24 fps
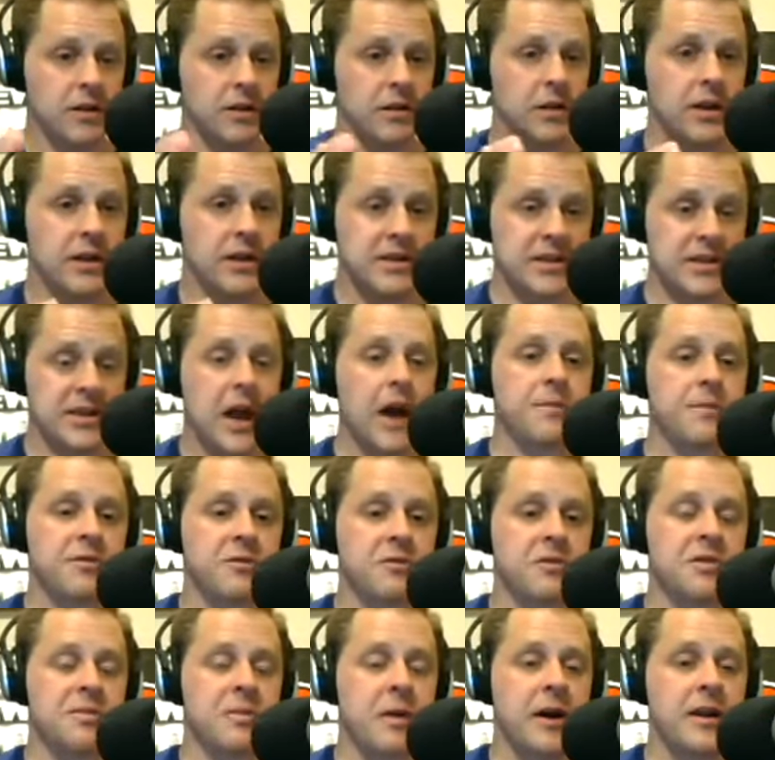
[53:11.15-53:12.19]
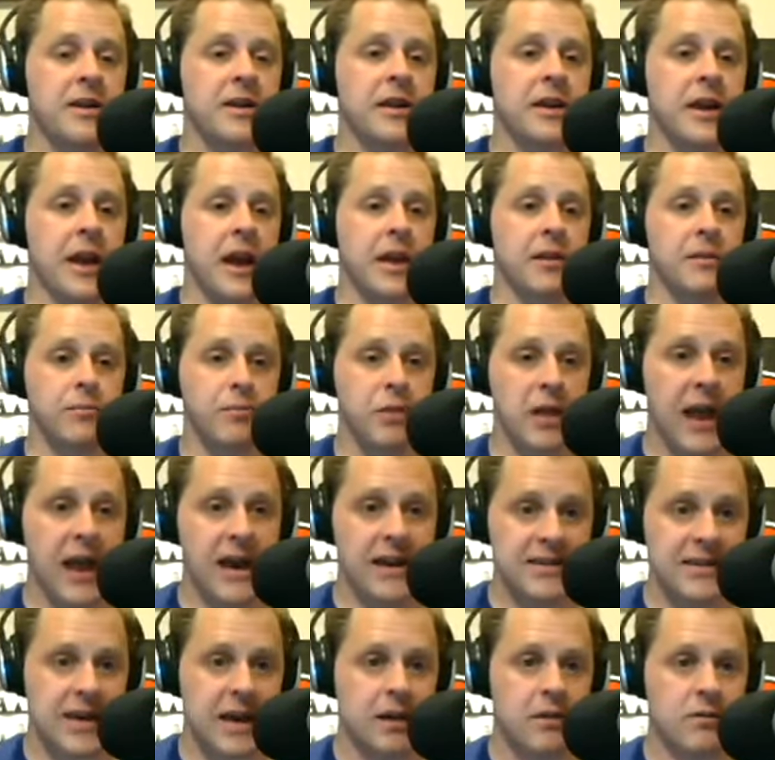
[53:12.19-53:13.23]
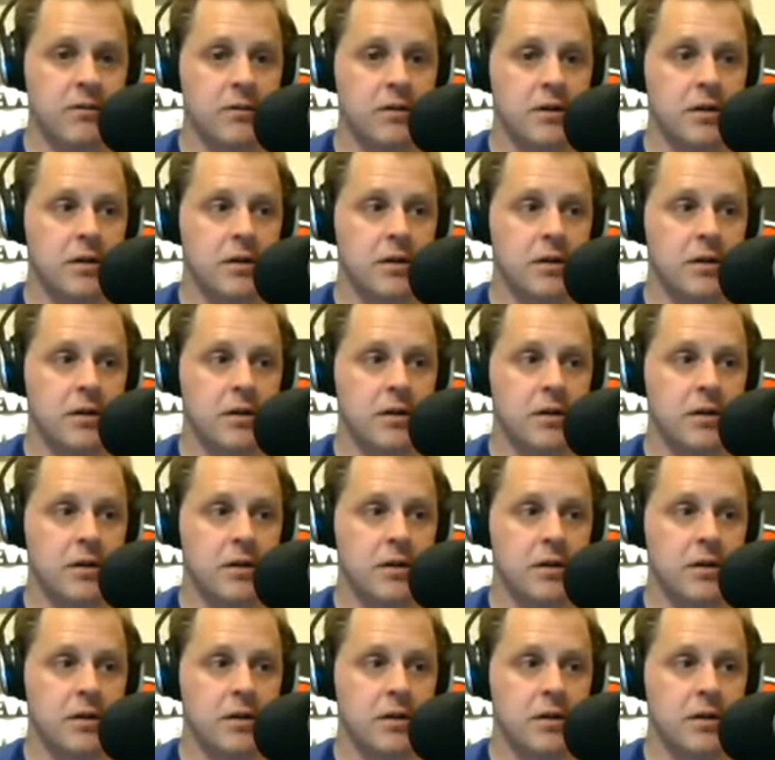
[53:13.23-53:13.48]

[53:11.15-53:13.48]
it stops responding and blacks out.